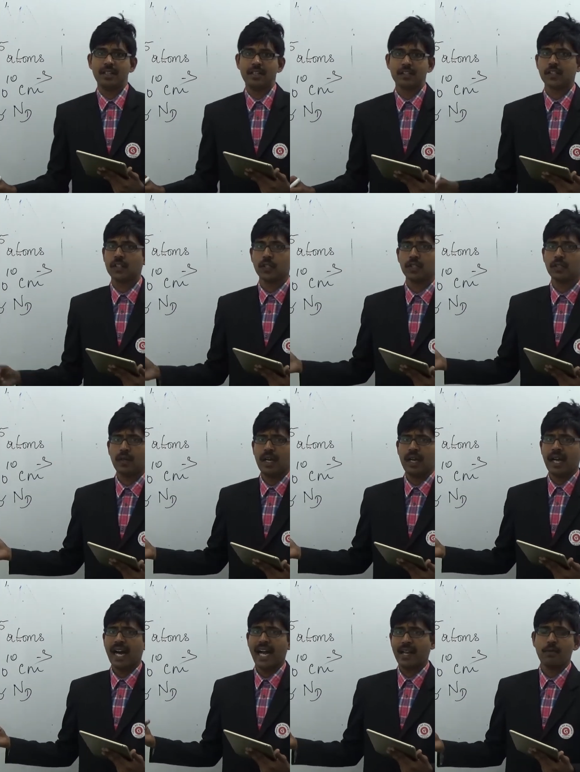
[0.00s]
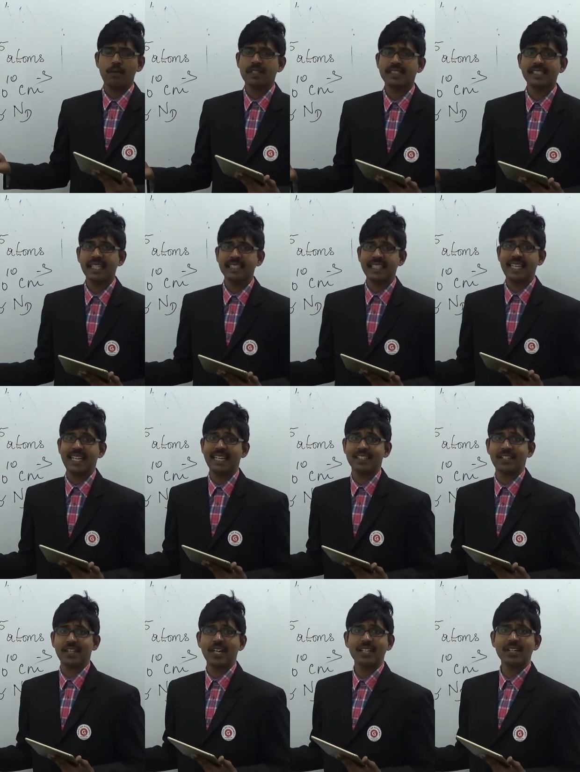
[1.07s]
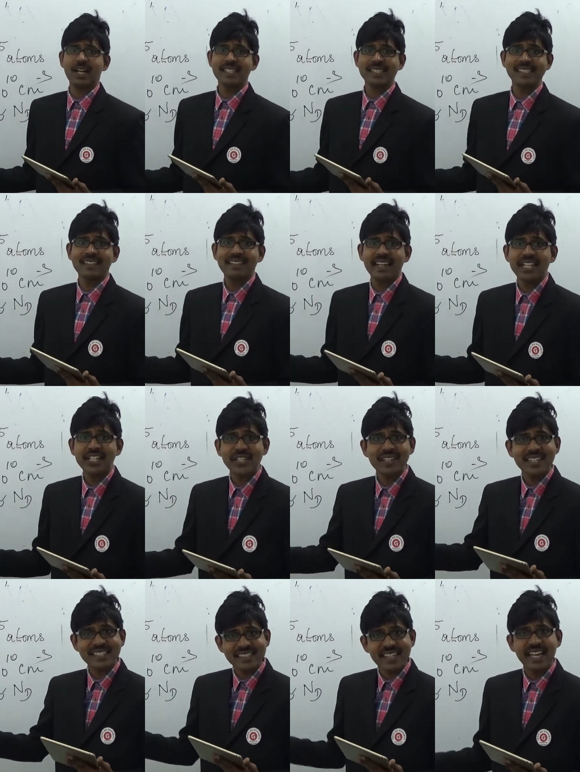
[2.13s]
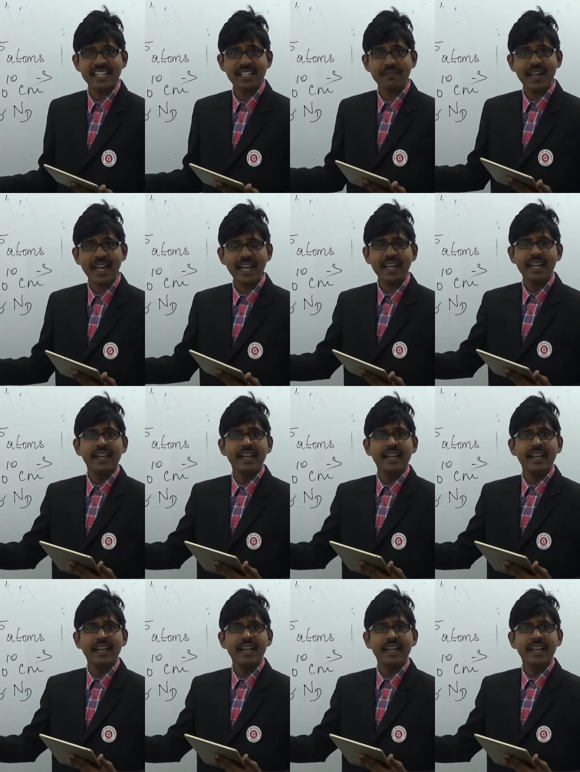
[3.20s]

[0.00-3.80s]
So I would say the electron concentration is straight away